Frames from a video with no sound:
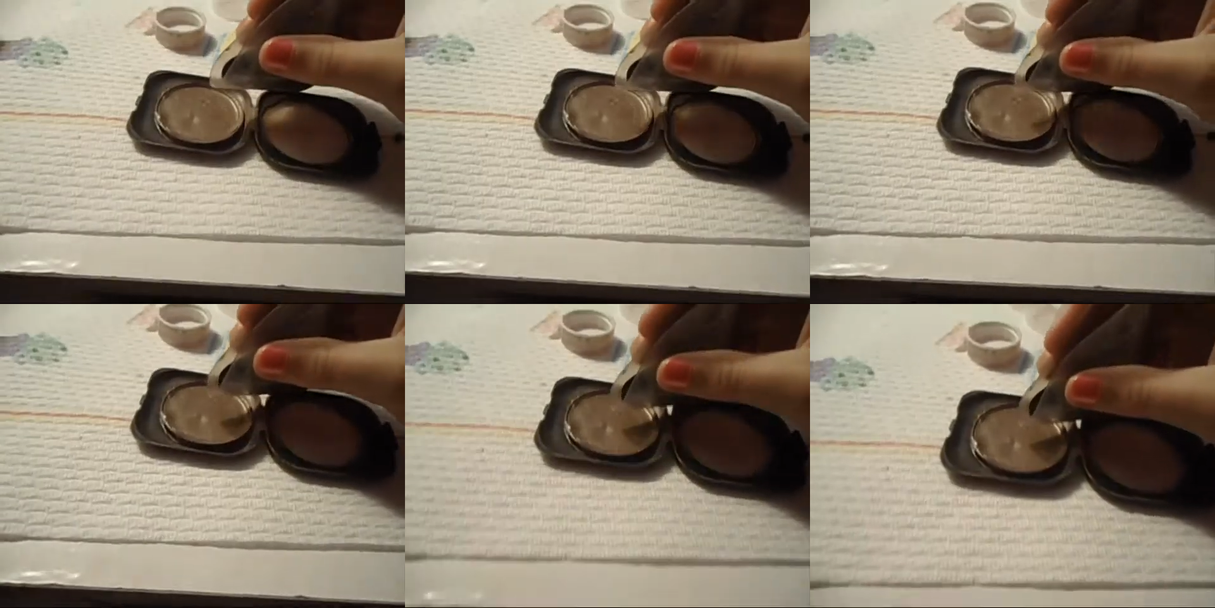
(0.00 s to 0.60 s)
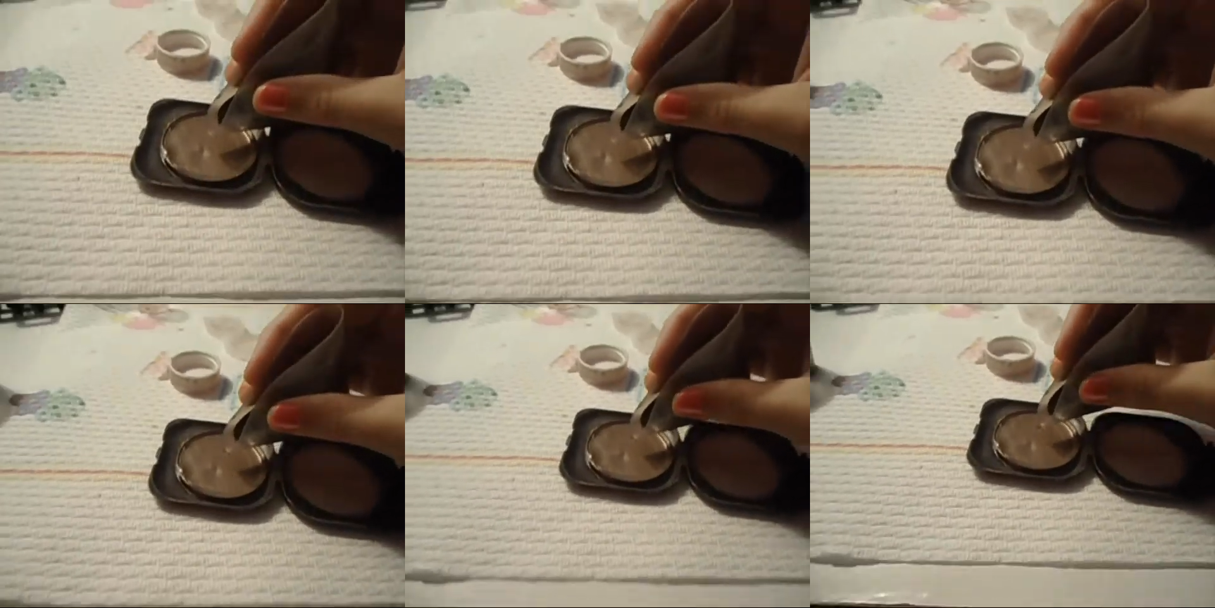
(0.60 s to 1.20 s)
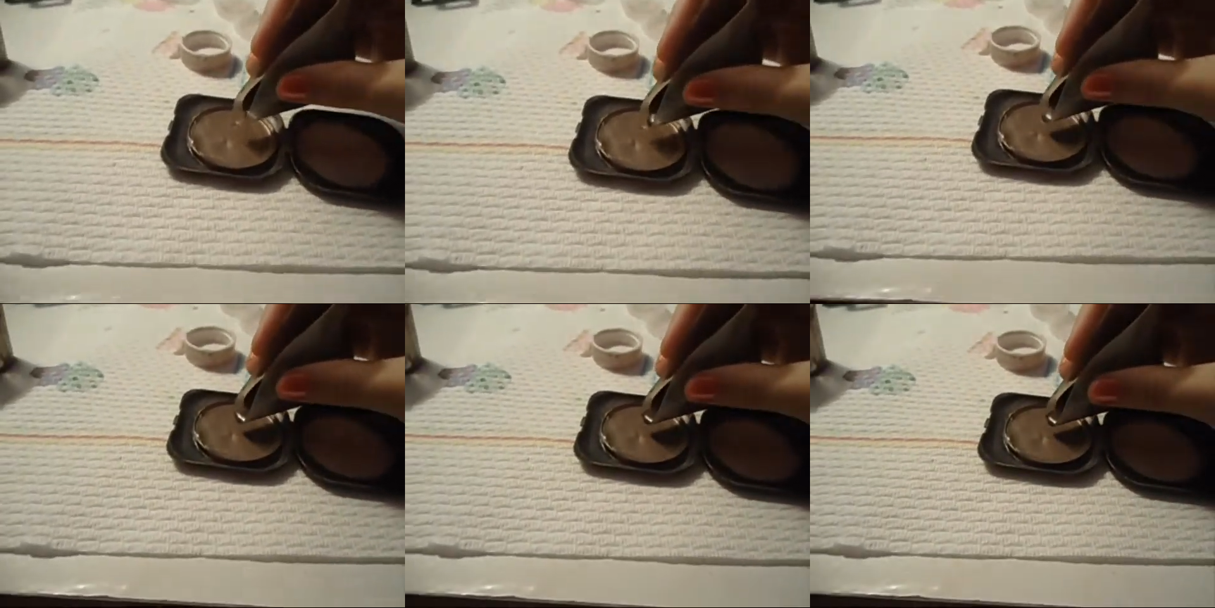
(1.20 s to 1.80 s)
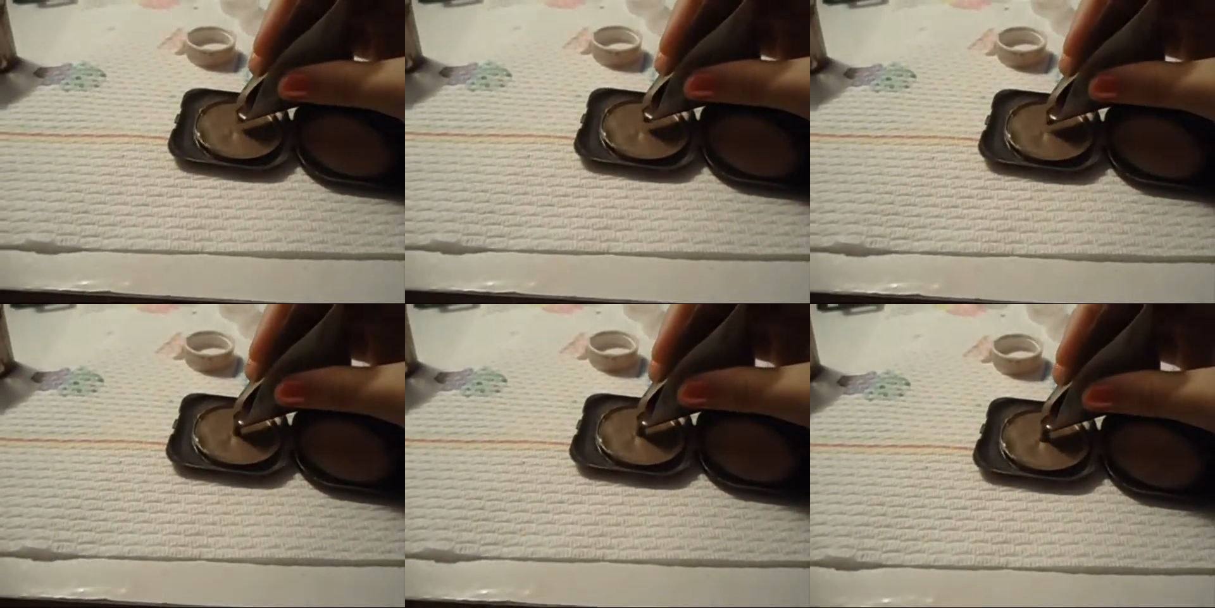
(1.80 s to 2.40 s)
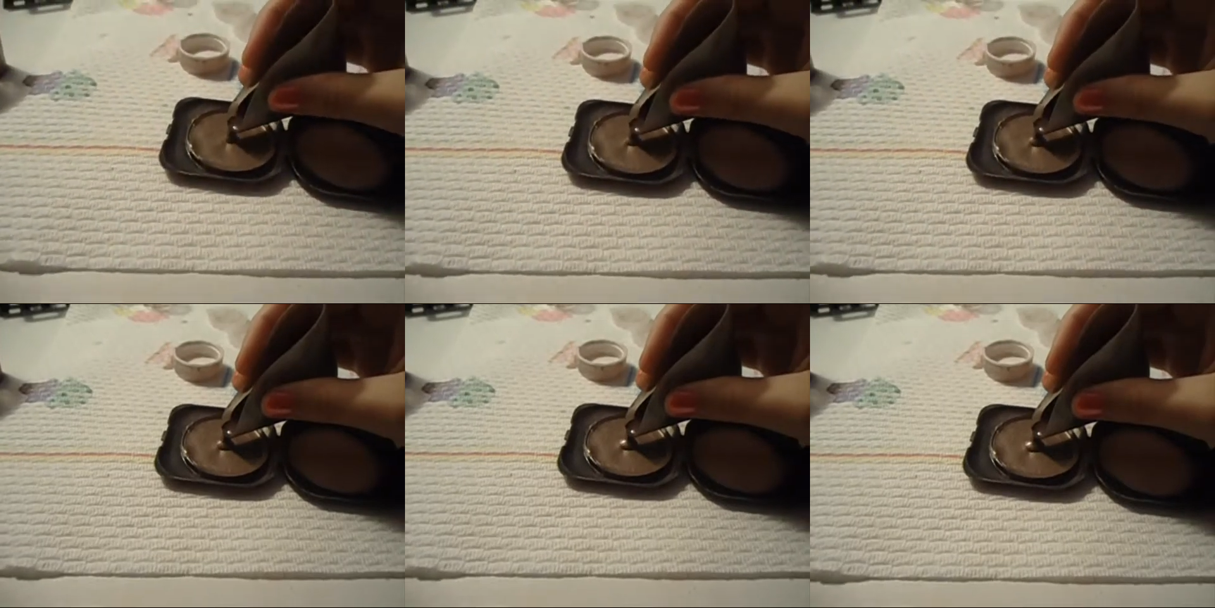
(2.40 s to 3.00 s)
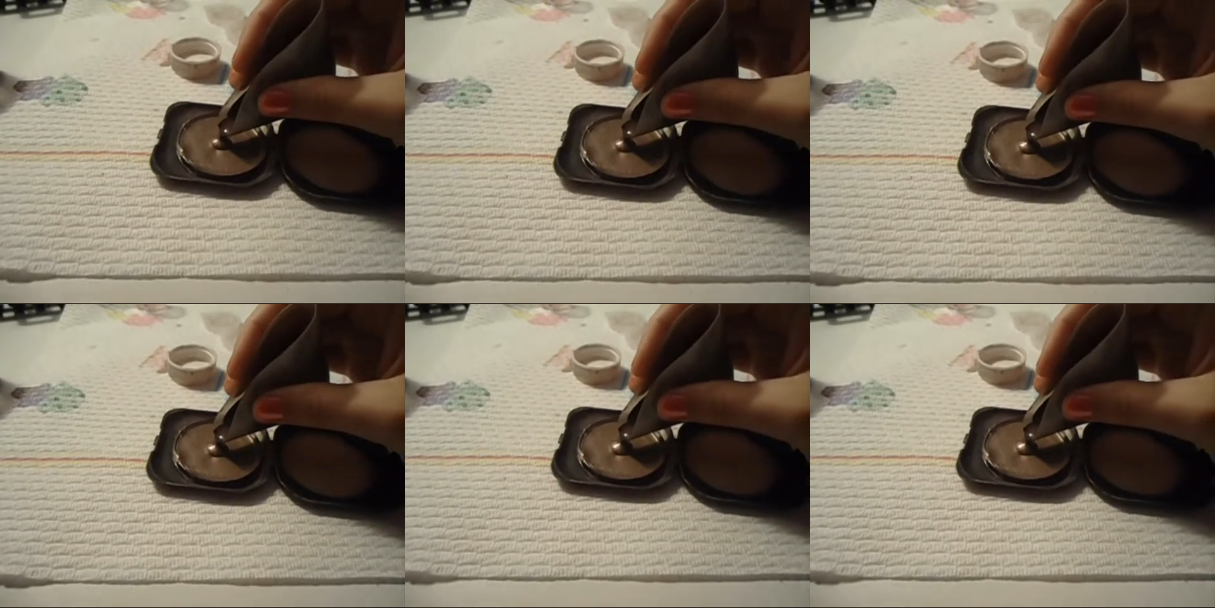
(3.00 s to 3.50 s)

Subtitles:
(no speaker visible)